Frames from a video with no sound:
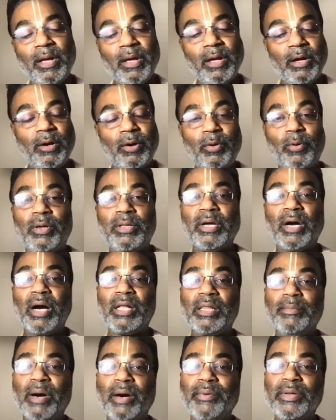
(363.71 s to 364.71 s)

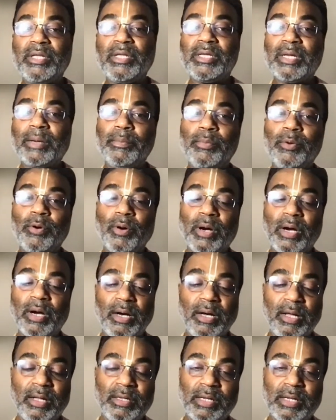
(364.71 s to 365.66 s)
Krodha bhavati sammoha,